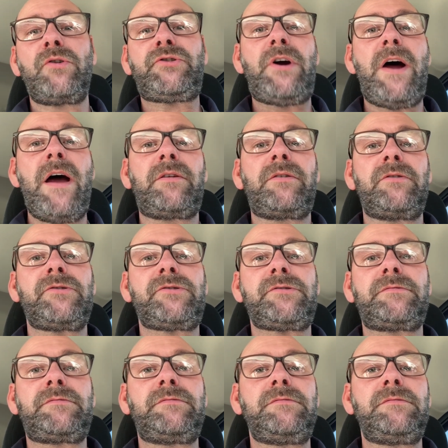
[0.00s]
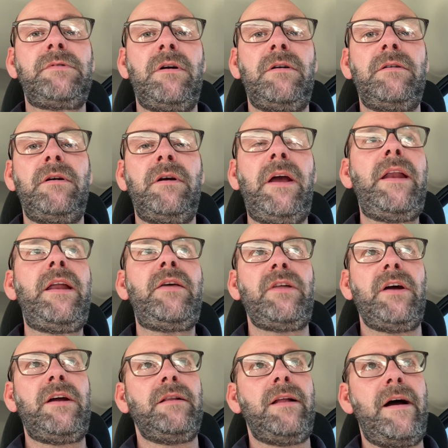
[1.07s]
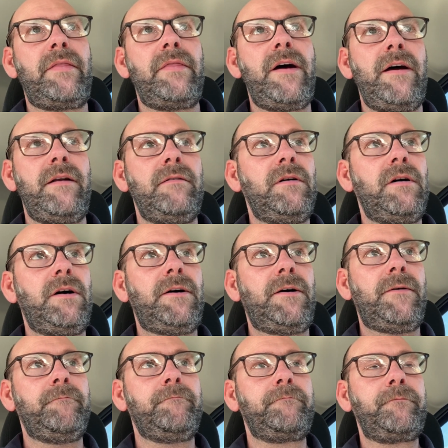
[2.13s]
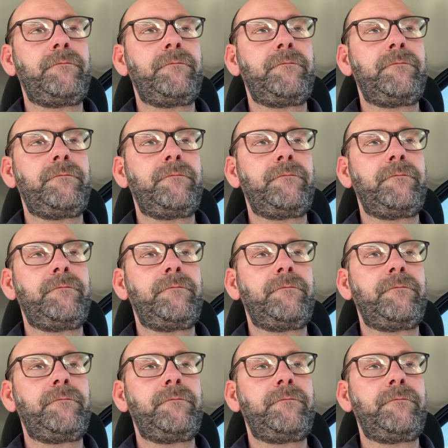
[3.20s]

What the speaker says: tractors, anything like that, I